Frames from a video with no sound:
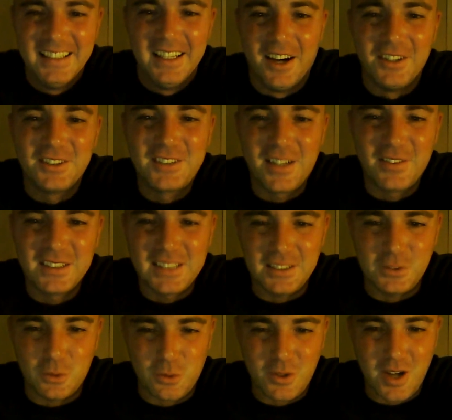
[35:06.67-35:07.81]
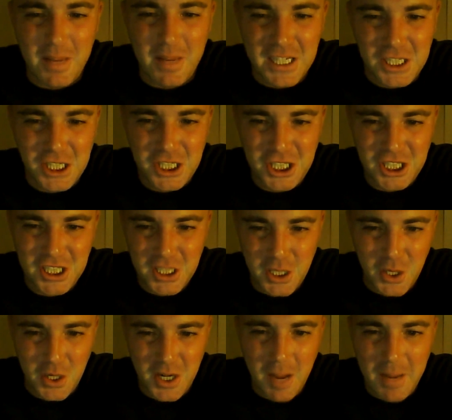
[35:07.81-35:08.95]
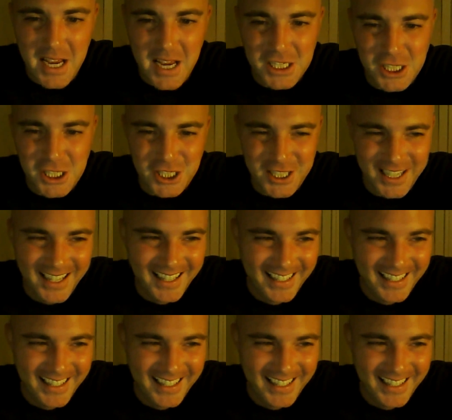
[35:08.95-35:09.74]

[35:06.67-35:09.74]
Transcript: Undiscovered says rubbish. Rubbish.